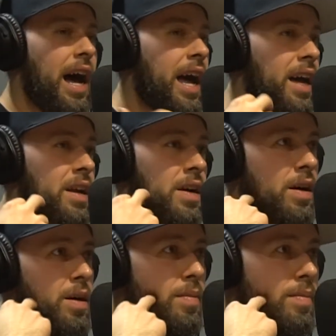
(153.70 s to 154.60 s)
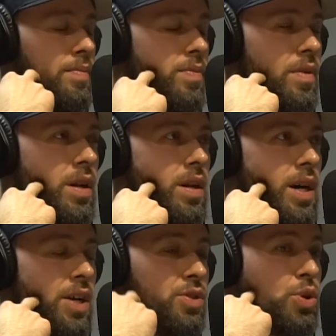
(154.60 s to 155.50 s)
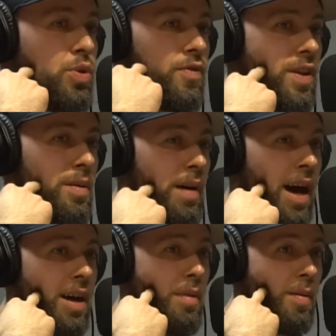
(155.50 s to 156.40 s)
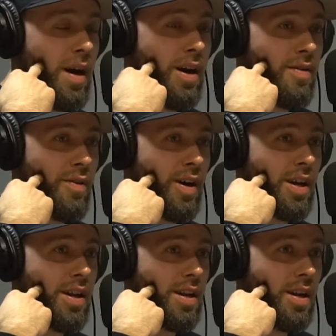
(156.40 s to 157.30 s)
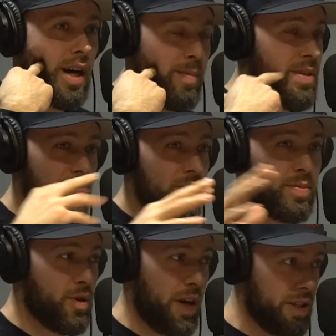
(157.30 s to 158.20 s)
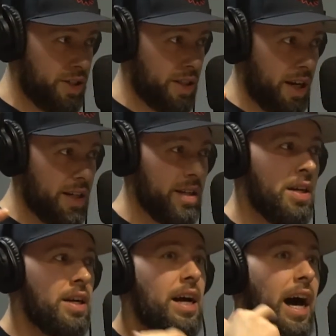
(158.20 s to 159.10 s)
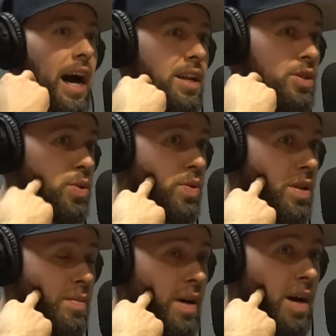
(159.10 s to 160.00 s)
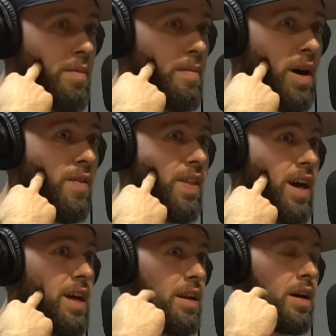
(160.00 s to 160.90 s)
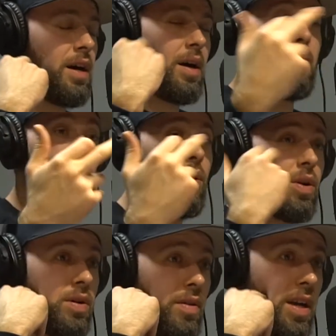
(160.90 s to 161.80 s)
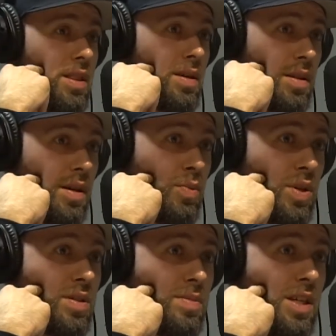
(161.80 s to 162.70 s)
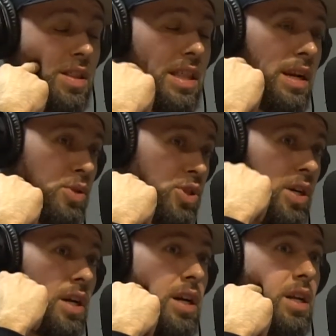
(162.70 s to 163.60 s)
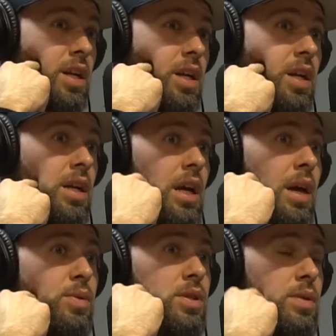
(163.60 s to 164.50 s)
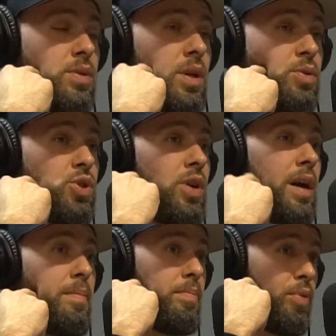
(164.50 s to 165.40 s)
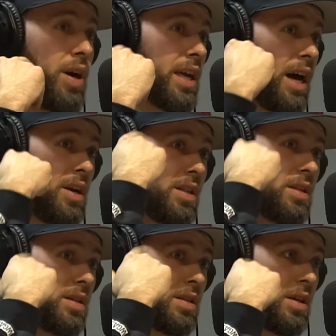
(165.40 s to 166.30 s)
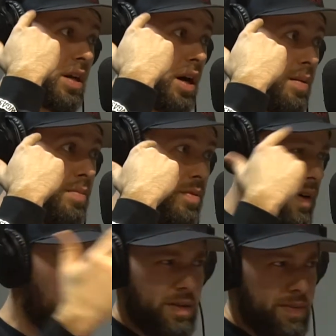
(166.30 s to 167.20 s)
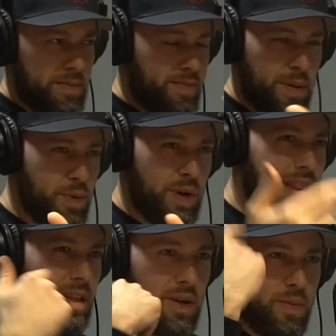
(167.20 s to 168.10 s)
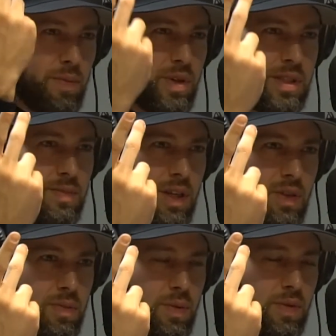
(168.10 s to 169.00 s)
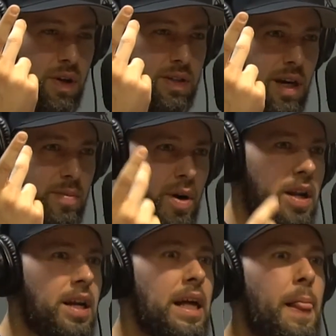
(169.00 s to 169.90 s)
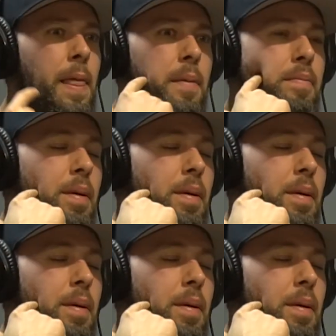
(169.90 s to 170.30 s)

I had a um a tooth in the back of my mouth, right? Mm-hmm. I'm gonna tell you some crazy shit that I did. I had a tooth in the back of my mouth that uh, a molar, right? The the wisdom teeth, and it almost was, like a mole molar. It was it was it was trying to break out of the the gum, right? People get their wisdom teeth removed all the time, right? Mm-hmm.